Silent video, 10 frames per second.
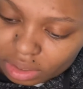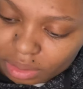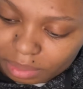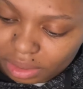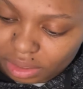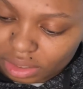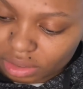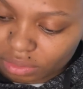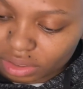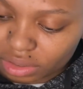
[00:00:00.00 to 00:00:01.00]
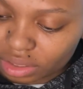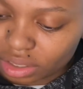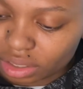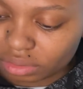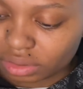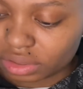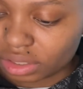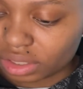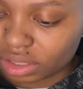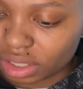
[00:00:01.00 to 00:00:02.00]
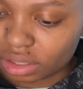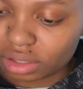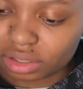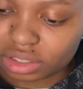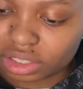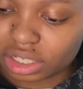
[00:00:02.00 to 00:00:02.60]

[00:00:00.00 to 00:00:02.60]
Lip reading: But anyways, I was in that college